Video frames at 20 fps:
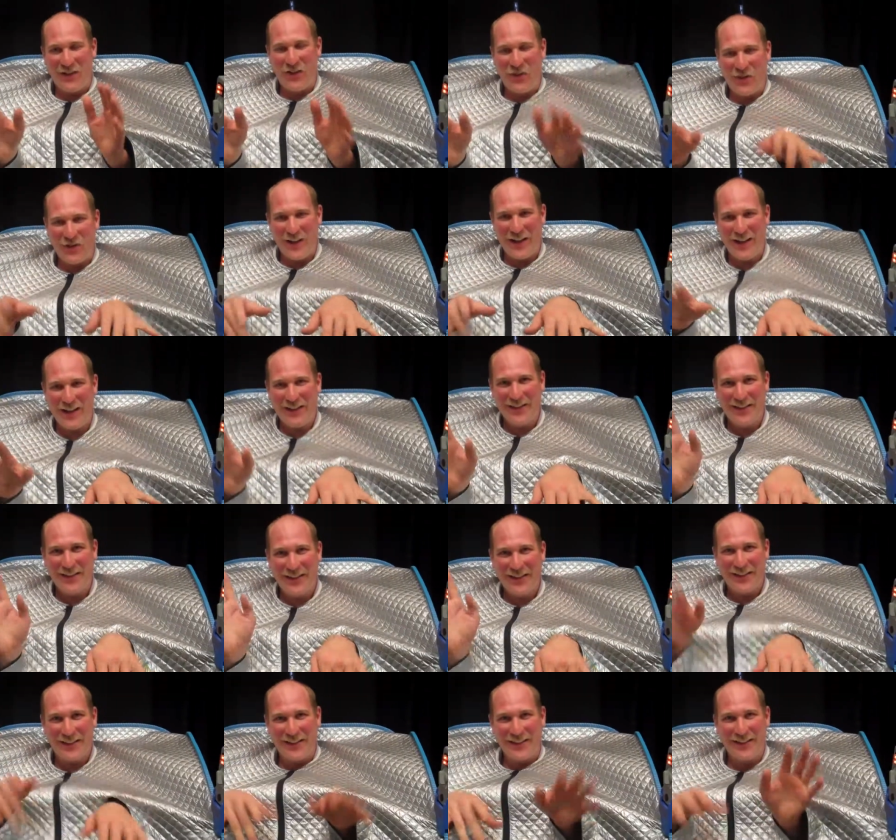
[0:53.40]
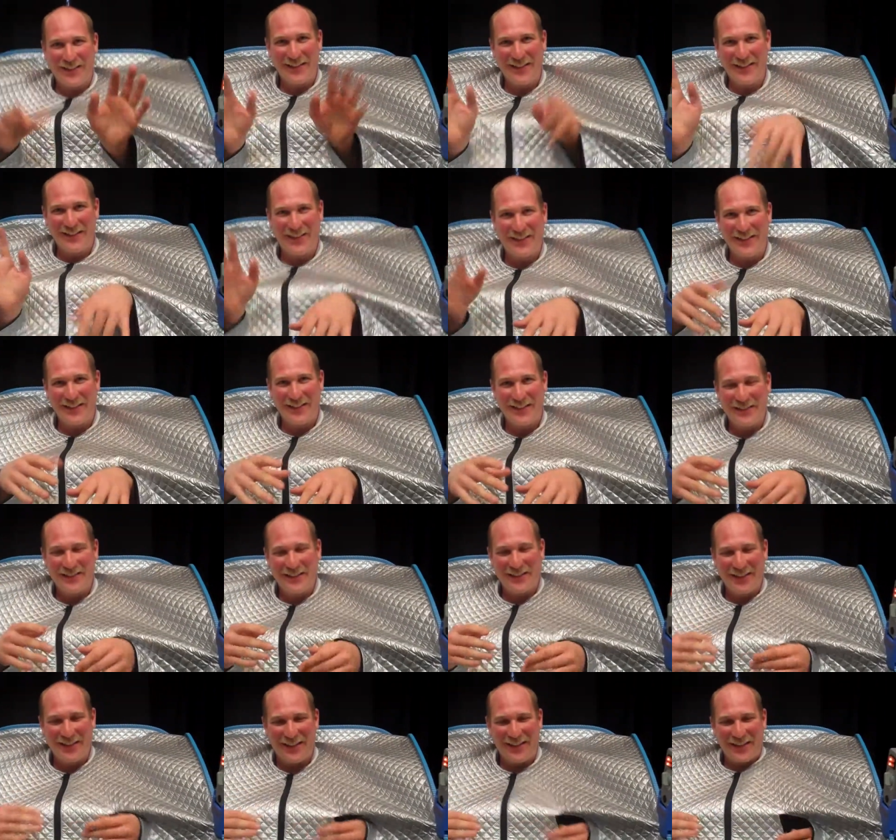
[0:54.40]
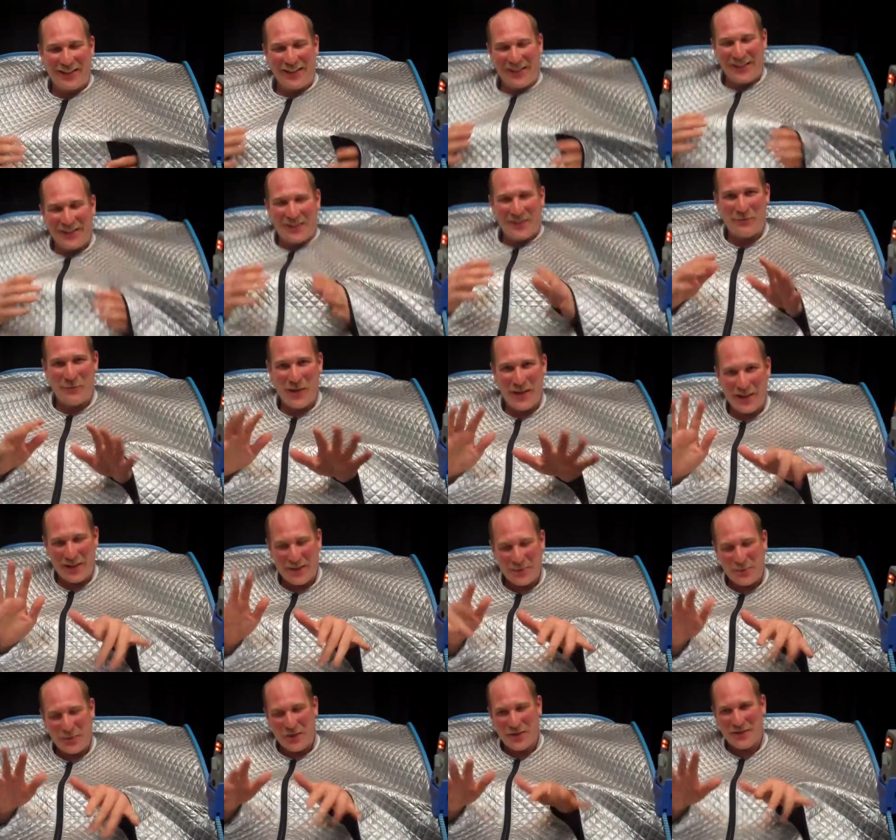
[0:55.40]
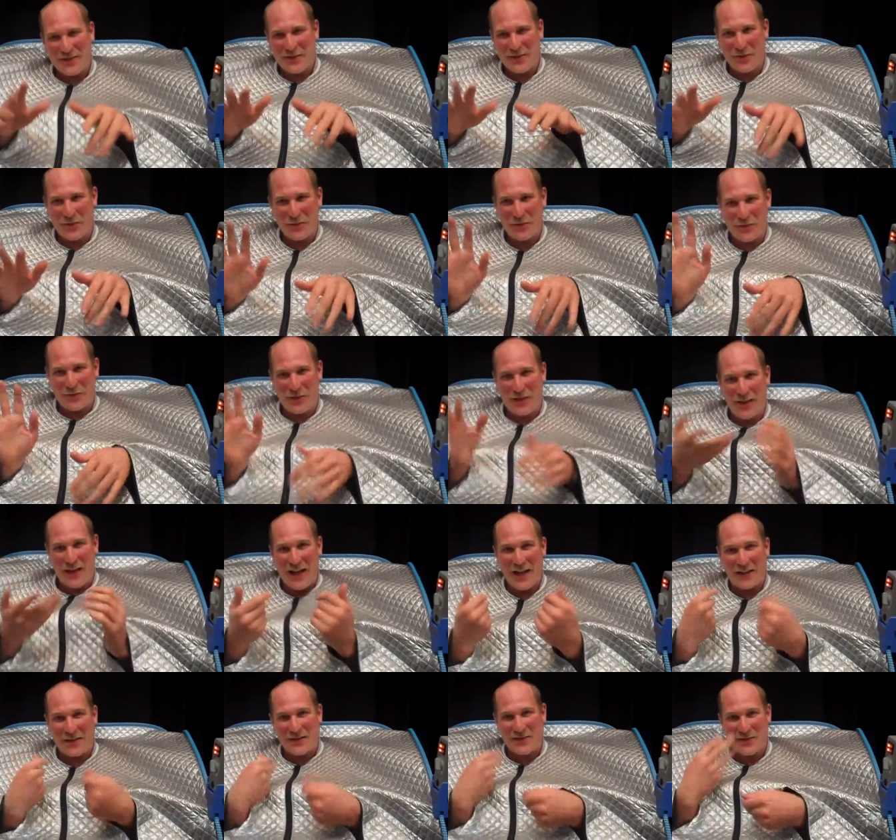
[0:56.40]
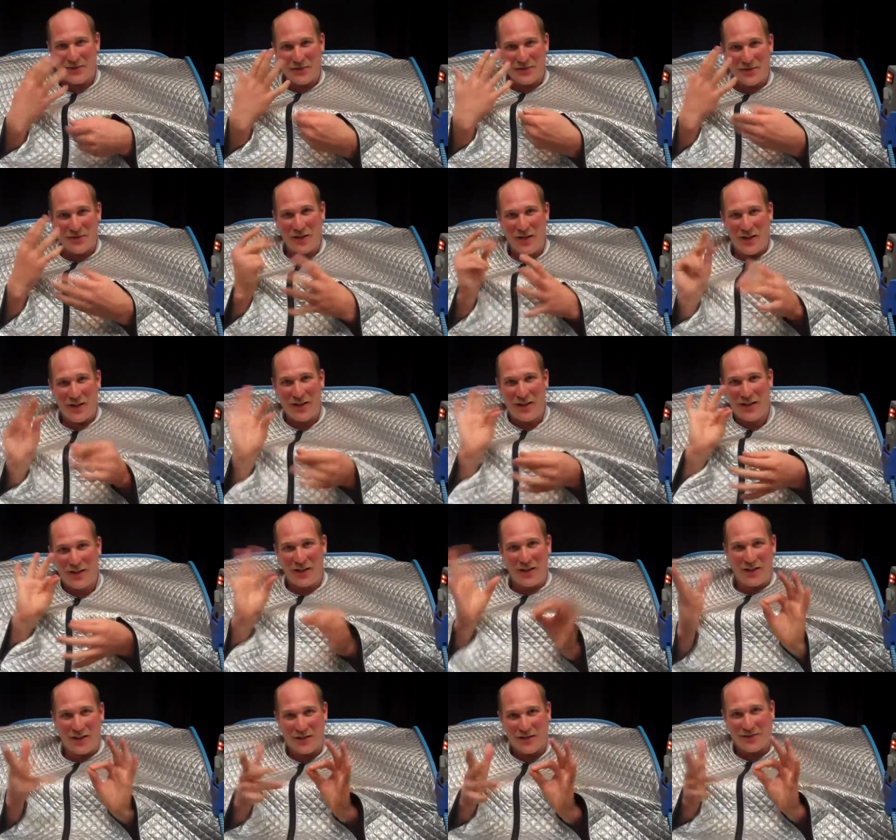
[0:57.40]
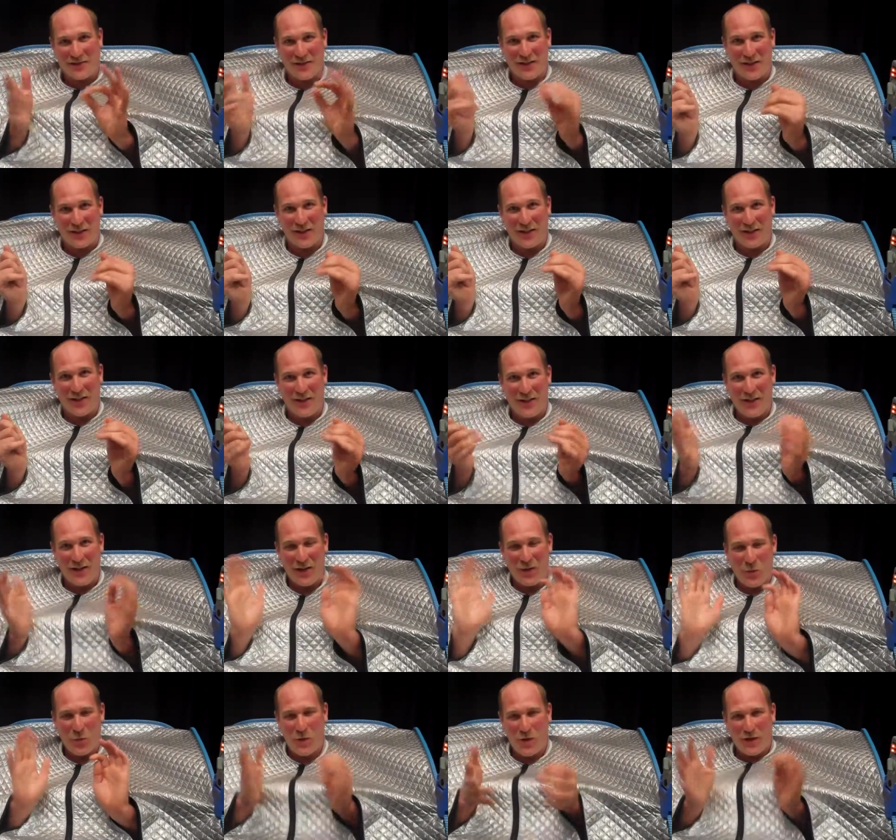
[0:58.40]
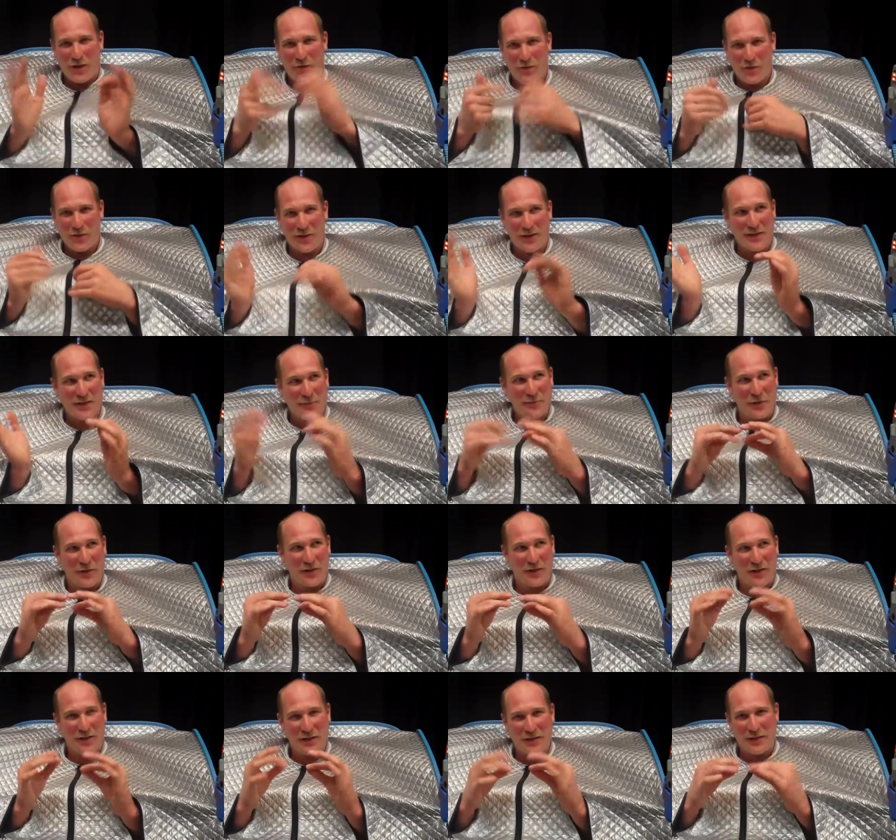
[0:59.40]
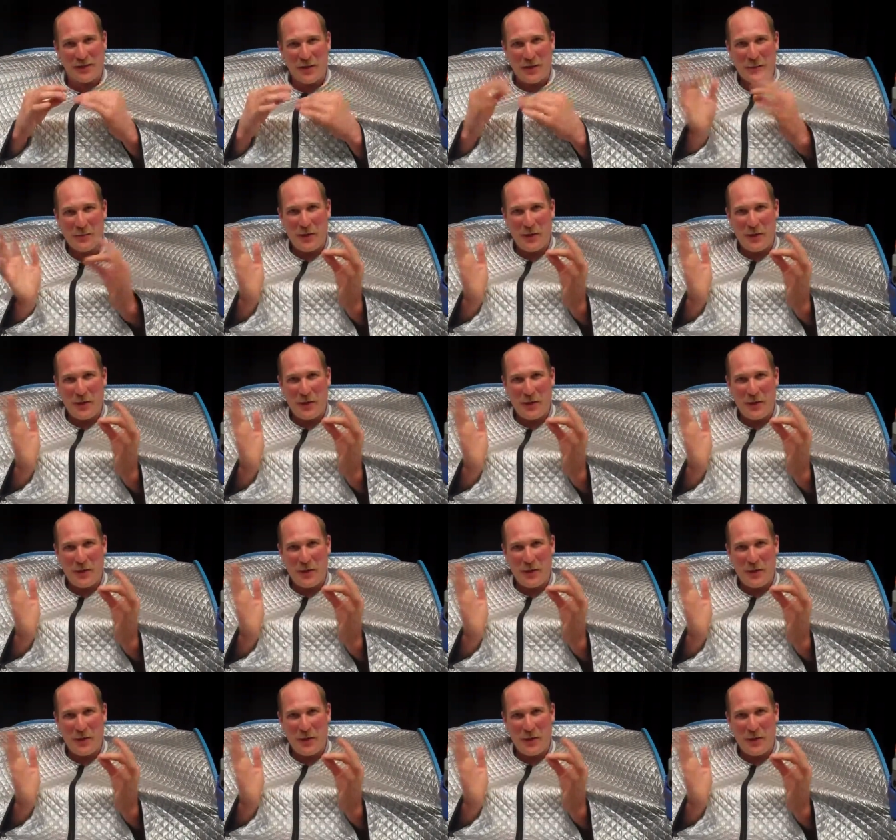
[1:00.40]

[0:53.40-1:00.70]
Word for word: Tell us about your experience in the Relax Sauna. My experience of the Relax Sauna is a wonderful experience.